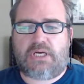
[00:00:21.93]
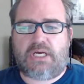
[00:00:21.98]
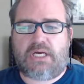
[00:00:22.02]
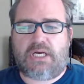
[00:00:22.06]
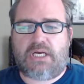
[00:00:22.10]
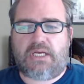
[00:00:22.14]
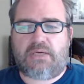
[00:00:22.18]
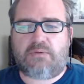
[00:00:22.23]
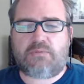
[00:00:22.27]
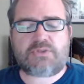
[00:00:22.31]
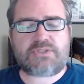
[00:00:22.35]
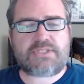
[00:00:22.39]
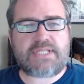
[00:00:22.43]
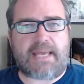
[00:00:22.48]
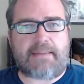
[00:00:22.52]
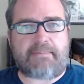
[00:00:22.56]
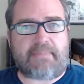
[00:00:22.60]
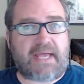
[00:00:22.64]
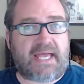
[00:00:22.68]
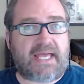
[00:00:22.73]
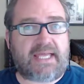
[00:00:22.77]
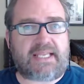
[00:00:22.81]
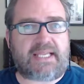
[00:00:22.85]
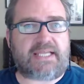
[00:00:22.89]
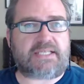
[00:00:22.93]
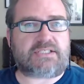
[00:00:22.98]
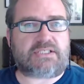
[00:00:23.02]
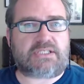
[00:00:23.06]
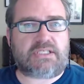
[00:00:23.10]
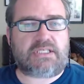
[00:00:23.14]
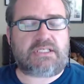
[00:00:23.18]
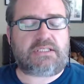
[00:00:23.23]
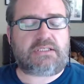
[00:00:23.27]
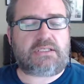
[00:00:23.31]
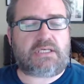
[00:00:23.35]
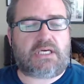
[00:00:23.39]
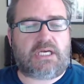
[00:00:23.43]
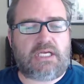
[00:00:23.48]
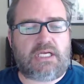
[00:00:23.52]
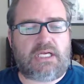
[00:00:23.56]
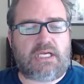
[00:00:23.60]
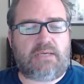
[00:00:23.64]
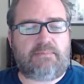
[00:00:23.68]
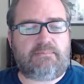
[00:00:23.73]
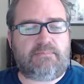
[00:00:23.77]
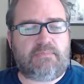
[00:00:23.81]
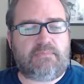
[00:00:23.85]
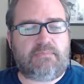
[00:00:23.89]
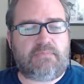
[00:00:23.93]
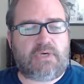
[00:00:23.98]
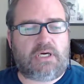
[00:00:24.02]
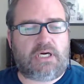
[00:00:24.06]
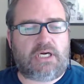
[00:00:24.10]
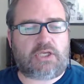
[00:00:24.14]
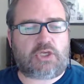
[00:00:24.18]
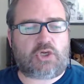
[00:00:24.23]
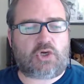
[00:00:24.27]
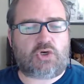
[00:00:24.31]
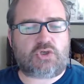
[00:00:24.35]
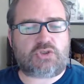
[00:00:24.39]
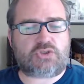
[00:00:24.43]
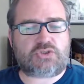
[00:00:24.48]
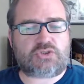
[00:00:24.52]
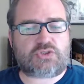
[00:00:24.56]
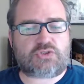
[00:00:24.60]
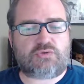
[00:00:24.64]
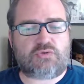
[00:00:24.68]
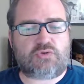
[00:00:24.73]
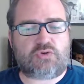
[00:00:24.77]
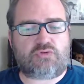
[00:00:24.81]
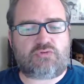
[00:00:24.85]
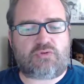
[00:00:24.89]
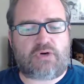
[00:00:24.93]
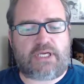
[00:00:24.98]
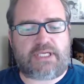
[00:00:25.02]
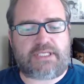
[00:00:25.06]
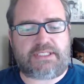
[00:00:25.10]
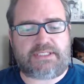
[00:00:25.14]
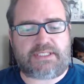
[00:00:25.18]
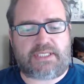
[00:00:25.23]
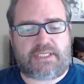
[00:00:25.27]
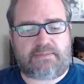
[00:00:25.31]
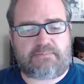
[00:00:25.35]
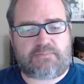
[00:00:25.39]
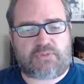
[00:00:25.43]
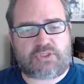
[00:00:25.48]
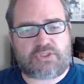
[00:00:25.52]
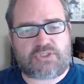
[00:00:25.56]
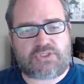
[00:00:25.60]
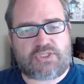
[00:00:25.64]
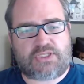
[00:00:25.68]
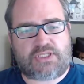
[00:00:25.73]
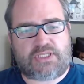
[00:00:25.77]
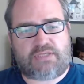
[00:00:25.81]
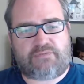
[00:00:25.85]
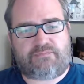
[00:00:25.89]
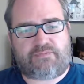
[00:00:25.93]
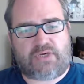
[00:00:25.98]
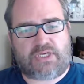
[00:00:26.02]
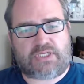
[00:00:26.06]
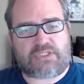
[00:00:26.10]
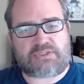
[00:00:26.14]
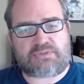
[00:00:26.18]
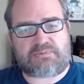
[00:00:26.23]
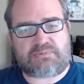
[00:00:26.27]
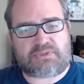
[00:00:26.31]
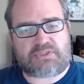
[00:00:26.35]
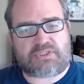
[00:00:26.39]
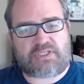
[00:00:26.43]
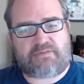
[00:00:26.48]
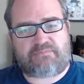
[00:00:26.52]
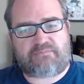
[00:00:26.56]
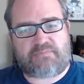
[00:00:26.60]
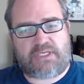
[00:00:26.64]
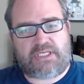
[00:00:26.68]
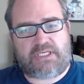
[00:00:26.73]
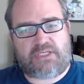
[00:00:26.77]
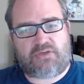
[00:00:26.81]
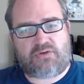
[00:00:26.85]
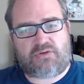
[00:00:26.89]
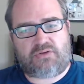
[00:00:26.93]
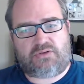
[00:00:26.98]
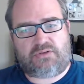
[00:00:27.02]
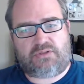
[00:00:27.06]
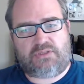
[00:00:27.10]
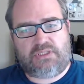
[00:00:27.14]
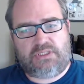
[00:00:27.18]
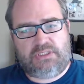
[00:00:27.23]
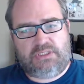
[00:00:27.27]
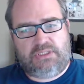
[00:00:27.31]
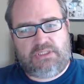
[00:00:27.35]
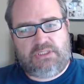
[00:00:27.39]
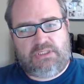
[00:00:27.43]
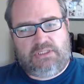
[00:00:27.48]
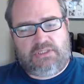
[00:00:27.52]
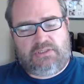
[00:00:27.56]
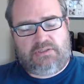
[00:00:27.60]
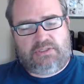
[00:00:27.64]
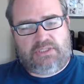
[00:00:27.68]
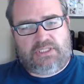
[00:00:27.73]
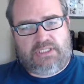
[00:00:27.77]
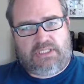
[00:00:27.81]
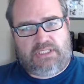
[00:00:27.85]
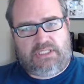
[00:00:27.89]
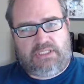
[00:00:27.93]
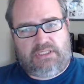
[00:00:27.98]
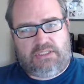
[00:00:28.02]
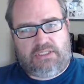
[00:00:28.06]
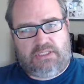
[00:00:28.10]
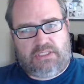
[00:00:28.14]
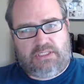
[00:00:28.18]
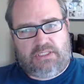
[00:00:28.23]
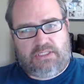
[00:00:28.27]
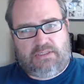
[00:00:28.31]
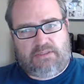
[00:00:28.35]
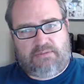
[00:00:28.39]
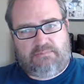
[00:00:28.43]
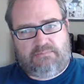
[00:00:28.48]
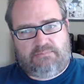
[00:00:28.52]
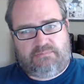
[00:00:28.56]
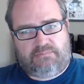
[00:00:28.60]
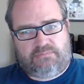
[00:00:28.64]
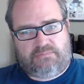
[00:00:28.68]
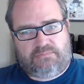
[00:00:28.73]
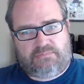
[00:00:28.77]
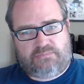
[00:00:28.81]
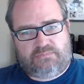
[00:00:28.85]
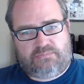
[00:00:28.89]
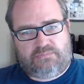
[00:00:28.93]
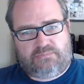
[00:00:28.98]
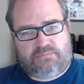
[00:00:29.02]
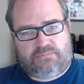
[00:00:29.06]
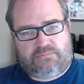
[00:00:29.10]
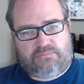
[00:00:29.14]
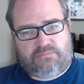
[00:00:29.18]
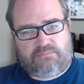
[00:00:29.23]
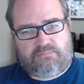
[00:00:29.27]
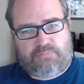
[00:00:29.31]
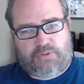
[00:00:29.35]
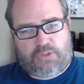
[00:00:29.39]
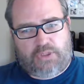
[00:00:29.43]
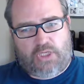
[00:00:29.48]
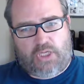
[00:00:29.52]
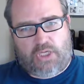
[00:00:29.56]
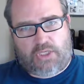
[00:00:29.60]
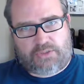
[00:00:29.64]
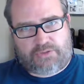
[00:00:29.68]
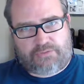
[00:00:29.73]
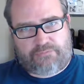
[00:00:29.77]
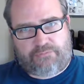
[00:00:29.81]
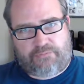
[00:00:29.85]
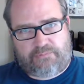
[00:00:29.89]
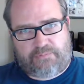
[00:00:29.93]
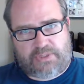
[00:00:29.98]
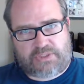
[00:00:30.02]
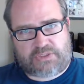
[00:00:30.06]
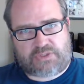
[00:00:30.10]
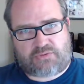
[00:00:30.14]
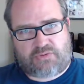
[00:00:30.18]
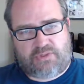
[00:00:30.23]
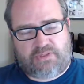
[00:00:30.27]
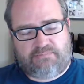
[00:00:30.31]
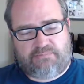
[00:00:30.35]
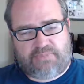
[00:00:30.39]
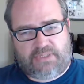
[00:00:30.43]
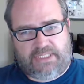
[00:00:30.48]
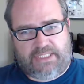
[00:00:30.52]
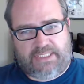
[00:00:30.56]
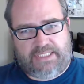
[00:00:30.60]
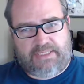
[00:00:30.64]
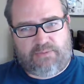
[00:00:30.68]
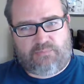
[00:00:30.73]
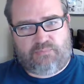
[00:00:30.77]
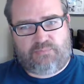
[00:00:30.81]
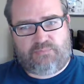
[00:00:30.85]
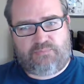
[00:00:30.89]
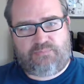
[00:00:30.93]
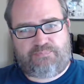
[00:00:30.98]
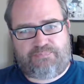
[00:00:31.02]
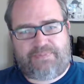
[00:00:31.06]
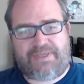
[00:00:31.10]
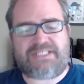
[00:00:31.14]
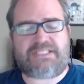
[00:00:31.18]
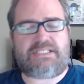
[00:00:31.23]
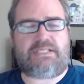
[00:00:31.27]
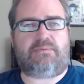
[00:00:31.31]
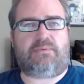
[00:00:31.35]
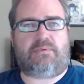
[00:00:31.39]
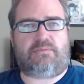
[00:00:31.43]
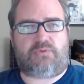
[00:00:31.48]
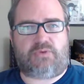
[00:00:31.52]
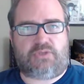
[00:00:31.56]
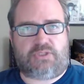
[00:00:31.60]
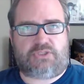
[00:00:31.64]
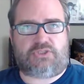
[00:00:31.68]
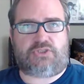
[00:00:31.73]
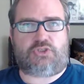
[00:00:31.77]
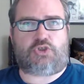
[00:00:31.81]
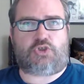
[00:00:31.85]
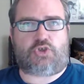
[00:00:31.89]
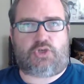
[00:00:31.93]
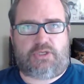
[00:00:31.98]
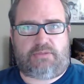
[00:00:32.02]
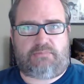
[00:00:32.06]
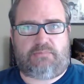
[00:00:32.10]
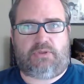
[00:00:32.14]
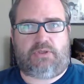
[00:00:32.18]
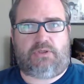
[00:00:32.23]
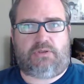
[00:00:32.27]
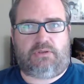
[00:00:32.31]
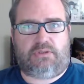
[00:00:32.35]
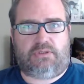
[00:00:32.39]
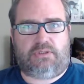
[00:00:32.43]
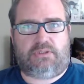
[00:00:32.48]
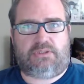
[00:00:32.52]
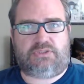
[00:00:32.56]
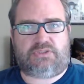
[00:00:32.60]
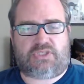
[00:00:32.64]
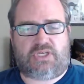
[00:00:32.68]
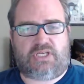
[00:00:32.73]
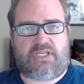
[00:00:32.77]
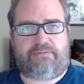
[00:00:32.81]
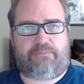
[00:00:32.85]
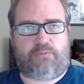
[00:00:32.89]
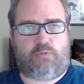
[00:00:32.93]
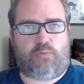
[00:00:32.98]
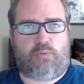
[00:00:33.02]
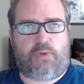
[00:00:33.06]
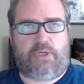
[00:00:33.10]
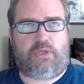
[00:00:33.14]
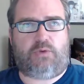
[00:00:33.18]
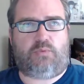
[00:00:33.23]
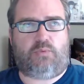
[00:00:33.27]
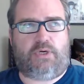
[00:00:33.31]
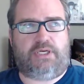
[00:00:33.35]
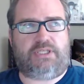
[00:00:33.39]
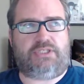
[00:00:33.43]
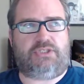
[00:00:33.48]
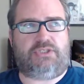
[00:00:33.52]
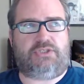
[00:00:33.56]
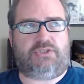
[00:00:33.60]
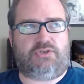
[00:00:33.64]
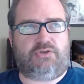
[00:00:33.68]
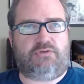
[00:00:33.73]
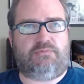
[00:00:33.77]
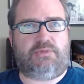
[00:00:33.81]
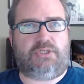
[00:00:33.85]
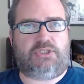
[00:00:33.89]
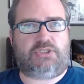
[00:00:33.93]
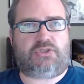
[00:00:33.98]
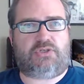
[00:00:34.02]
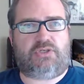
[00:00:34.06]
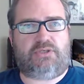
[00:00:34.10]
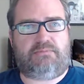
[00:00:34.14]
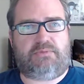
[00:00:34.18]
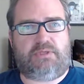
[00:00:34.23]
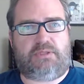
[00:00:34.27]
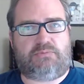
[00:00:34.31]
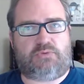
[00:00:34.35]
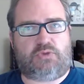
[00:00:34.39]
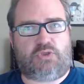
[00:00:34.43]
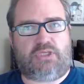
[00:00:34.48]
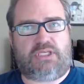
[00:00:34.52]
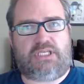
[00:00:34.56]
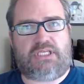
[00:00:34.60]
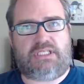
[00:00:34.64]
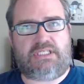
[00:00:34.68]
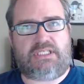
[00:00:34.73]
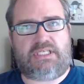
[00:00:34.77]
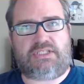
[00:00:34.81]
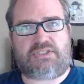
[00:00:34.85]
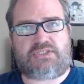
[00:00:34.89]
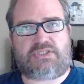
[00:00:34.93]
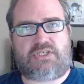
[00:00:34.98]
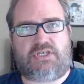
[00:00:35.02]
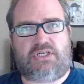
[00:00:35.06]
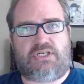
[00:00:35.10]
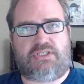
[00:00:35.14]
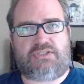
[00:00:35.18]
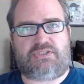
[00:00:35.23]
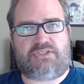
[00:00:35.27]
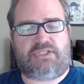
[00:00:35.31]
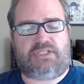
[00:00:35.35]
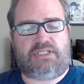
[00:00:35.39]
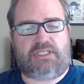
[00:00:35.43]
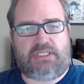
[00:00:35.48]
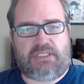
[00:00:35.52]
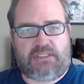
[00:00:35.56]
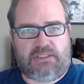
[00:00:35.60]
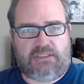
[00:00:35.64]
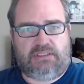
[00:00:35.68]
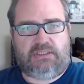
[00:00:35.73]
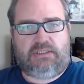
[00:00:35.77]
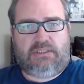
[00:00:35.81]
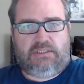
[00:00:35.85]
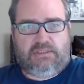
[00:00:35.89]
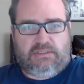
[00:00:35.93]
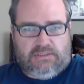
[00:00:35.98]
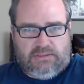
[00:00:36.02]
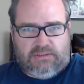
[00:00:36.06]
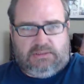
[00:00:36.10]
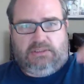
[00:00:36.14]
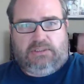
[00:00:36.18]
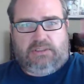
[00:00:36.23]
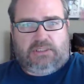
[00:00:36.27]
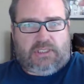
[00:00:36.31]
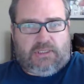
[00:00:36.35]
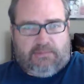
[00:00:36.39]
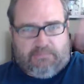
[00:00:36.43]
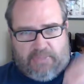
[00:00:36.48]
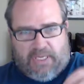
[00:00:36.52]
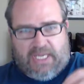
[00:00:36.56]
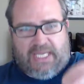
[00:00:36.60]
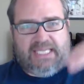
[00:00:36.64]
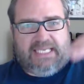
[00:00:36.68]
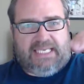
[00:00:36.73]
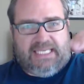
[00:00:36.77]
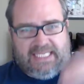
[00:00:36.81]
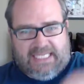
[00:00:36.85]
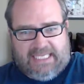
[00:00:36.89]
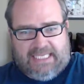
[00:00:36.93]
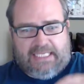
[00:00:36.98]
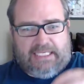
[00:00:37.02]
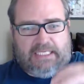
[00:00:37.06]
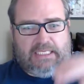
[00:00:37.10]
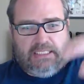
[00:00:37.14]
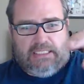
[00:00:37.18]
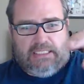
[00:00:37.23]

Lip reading: it wasn't that bad, actually. I got some good writing done, and because of the advancements I've made on the plot for my screenplay, basically what I'm doing is a treatment. It's kind of a weird way to do my treatment. I'm doing index cards and then combining it